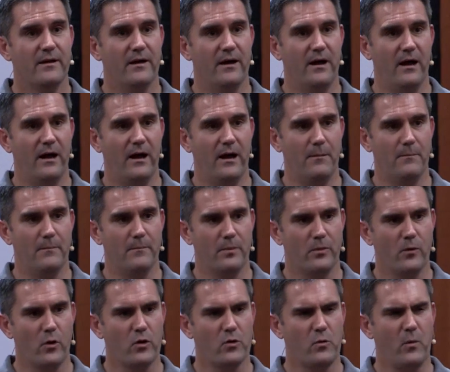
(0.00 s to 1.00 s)

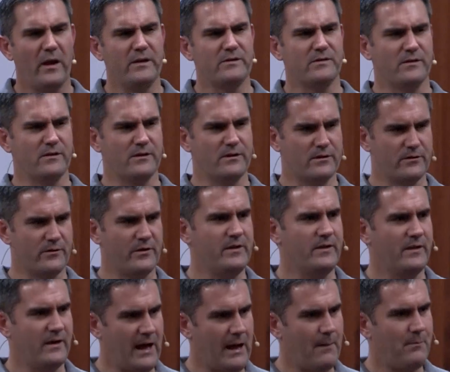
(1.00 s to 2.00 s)
Not quite to the degree
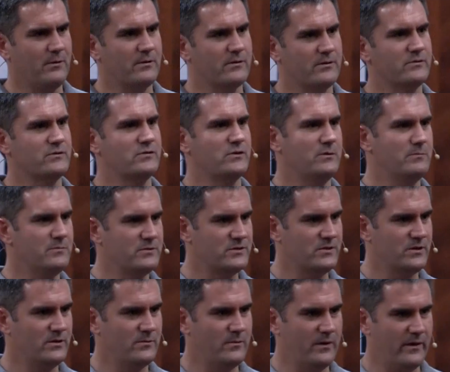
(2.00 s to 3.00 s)
that Apple consumers
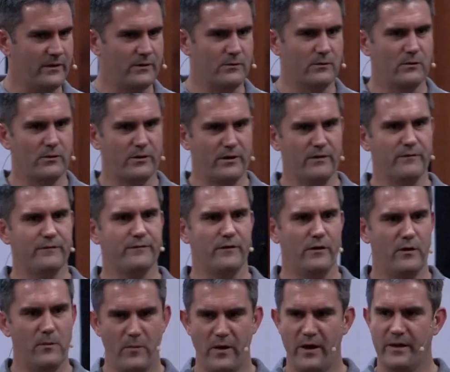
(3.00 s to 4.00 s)
do, where they go looking at
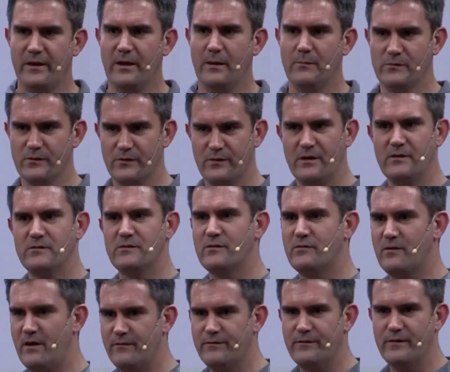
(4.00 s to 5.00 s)
firmware names and things to
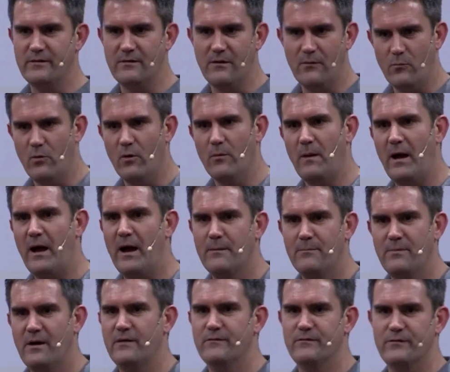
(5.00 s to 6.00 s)
try and figure out what
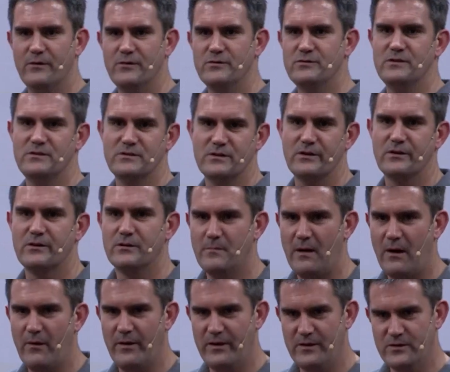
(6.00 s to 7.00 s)
iPad version is going to come
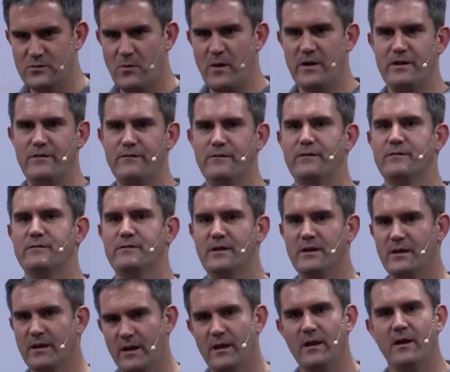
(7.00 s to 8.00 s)
out in 2050.